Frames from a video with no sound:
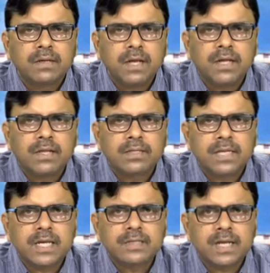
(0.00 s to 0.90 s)
in the
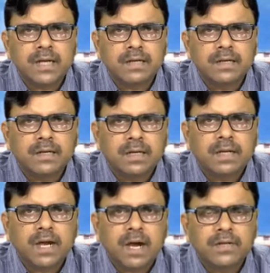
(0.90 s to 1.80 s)
sense that
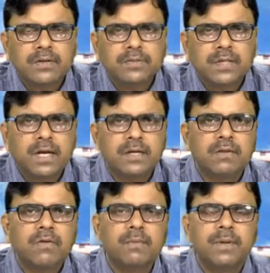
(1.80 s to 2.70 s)
he argues that
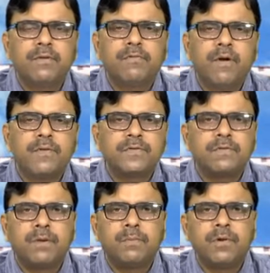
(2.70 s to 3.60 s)
economic reforms
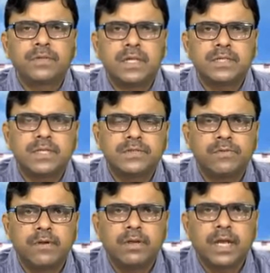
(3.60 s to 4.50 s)
were more
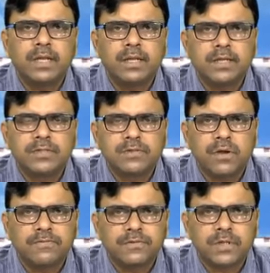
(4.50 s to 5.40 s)
successful in the
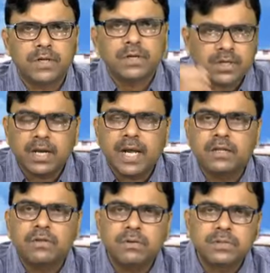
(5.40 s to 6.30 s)
softer, like
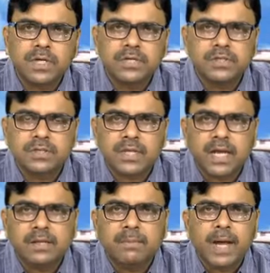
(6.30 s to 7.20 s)
those sectors
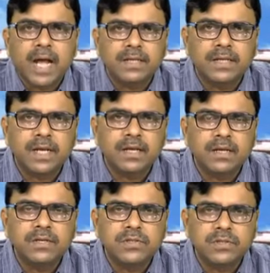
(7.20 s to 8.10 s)
like the banking,
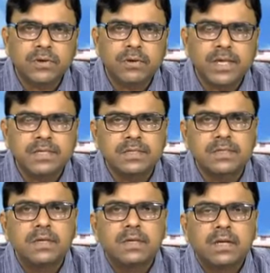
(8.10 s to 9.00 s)
insurance,
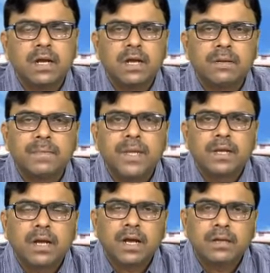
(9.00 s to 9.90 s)
uh,
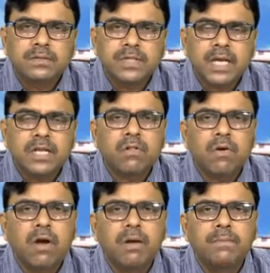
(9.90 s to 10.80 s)
uh,
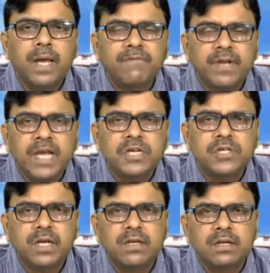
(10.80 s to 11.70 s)
telecom,
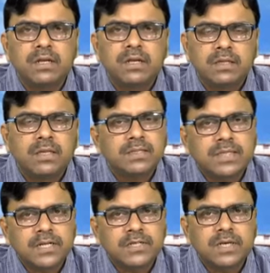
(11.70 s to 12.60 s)
aviation, the
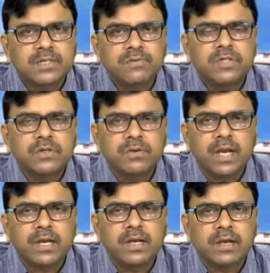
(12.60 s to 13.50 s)
sectors which are
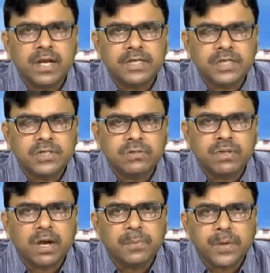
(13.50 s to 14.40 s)
really related to the
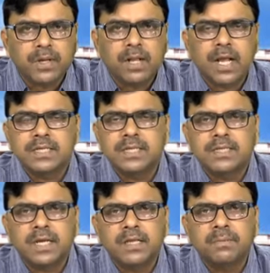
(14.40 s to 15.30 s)
upper classes
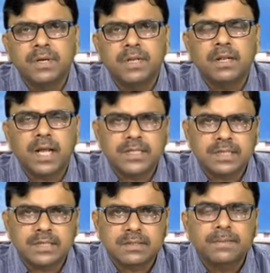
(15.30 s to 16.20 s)
and the middle
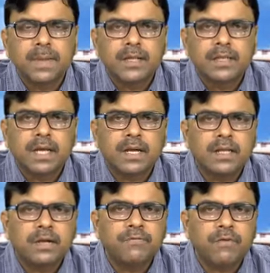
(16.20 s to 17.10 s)
classes, there
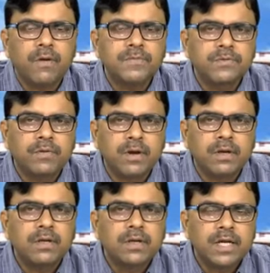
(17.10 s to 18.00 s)
the reforms were
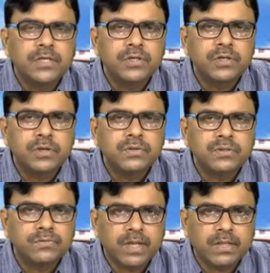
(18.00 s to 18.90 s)

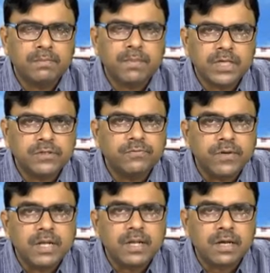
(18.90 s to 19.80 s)
introduced with much
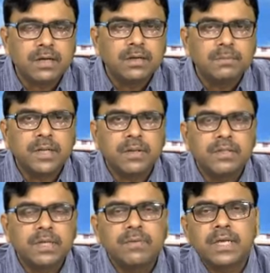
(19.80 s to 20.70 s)
vigor
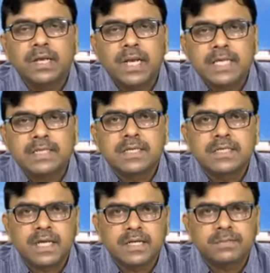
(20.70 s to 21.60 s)
because there was a less
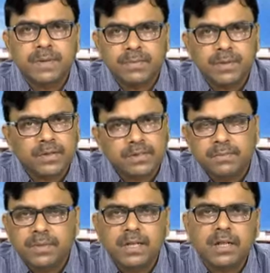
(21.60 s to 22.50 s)
resentment because the
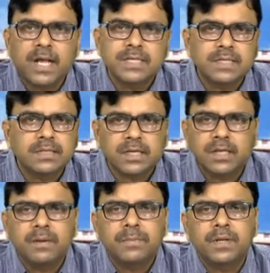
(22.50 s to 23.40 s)
middle classes and
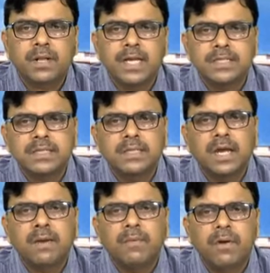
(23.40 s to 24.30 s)
the upper classes, they
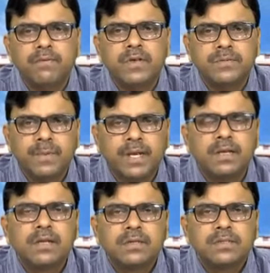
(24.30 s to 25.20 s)
have always been
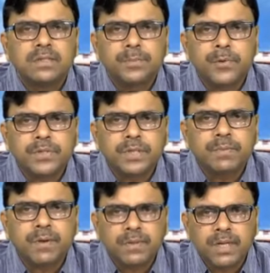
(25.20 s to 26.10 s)
supportive
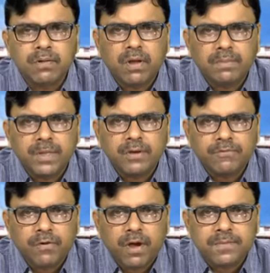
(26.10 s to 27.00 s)
of the economic
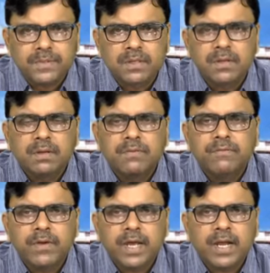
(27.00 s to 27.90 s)
reforms
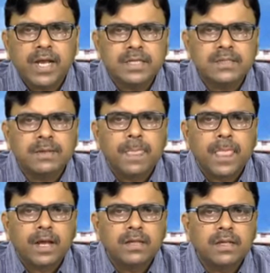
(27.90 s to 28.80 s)
whereas
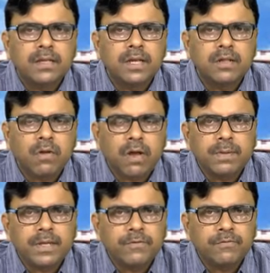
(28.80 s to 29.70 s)
uh, the, the,
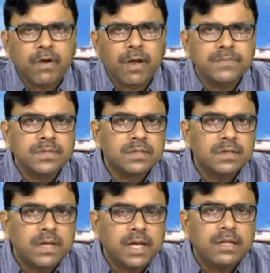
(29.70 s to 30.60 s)
economic reforms
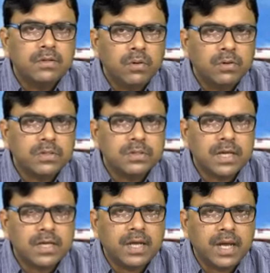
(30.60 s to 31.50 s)
in those
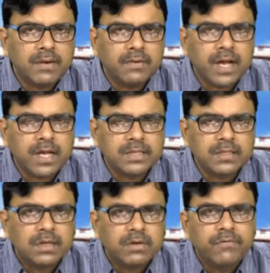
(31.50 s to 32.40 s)
uh, areas
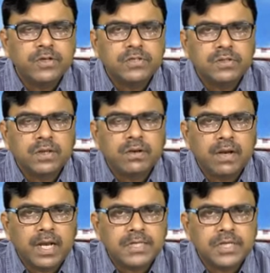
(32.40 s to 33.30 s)
which
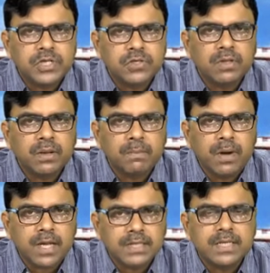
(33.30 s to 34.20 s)
related to the
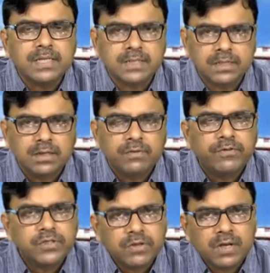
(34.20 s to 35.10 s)
masses
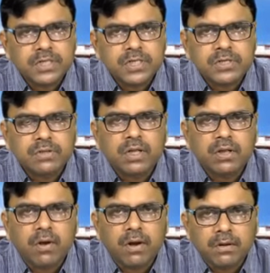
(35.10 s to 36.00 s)
which related to the
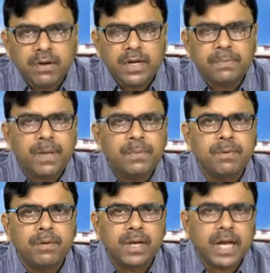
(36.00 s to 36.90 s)
ordinary
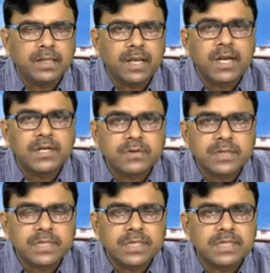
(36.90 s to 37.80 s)
people, like the
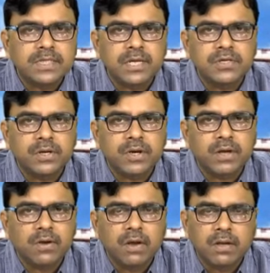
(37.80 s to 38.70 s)
electricity sector
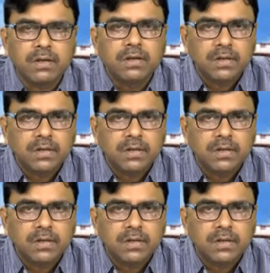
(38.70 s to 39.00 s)
and all.